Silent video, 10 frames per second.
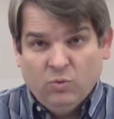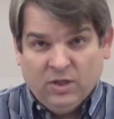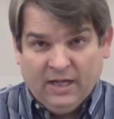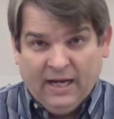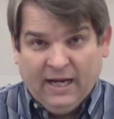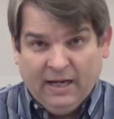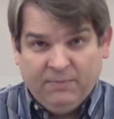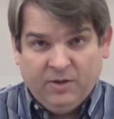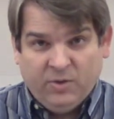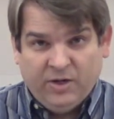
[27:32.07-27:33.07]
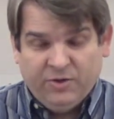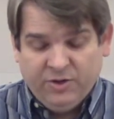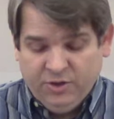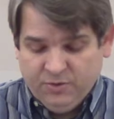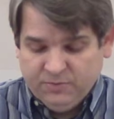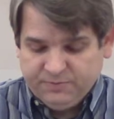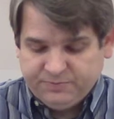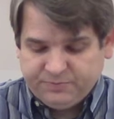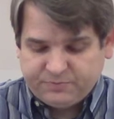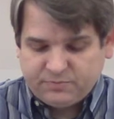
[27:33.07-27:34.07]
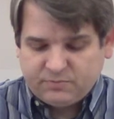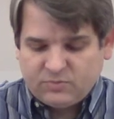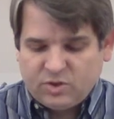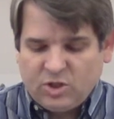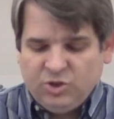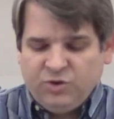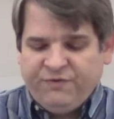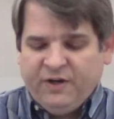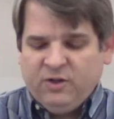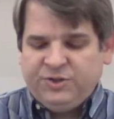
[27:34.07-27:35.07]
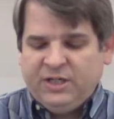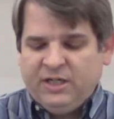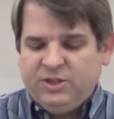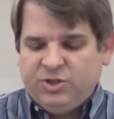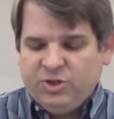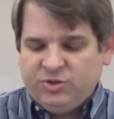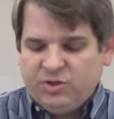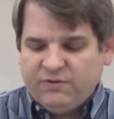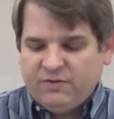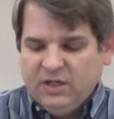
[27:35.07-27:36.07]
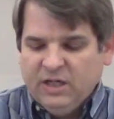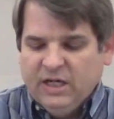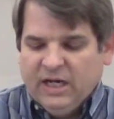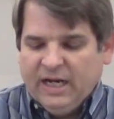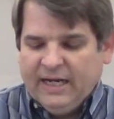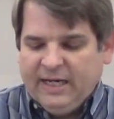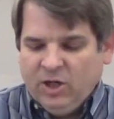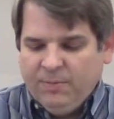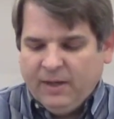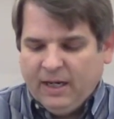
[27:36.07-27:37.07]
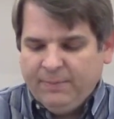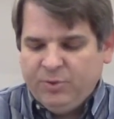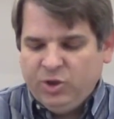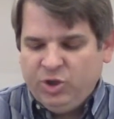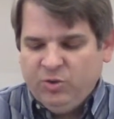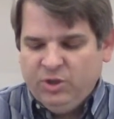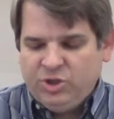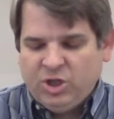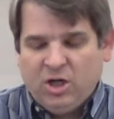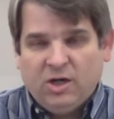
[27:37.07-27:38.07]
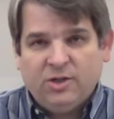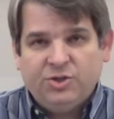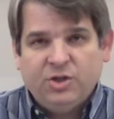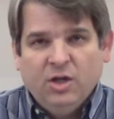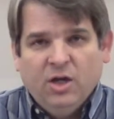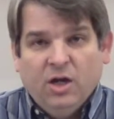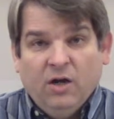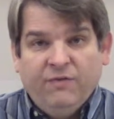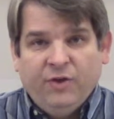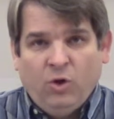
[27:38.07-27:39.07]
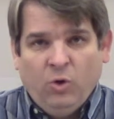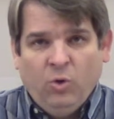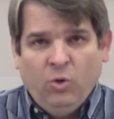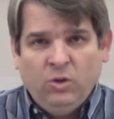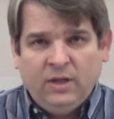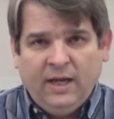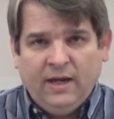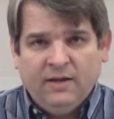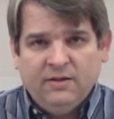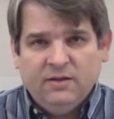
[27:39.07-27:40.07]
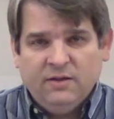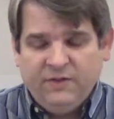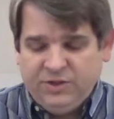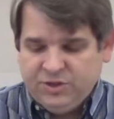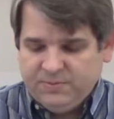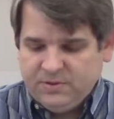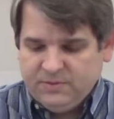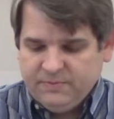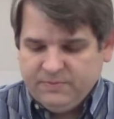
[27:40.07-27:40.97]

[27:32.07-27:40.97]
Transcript: will I be greater than you? So Pharaoh said to Joseph, I hereby put you in charge of the whole land of Egypt.